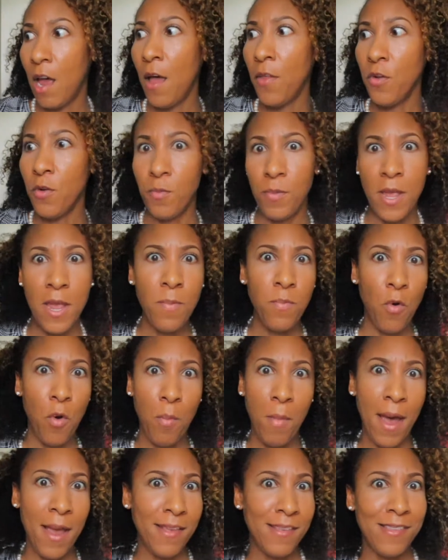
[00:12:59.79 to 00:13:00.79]
other people
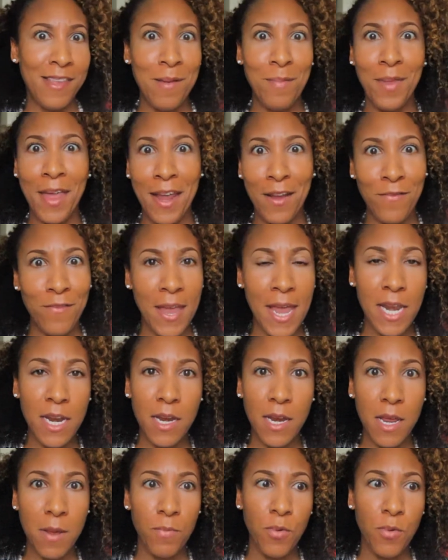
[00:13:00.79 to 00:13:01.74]
might seem like vanity,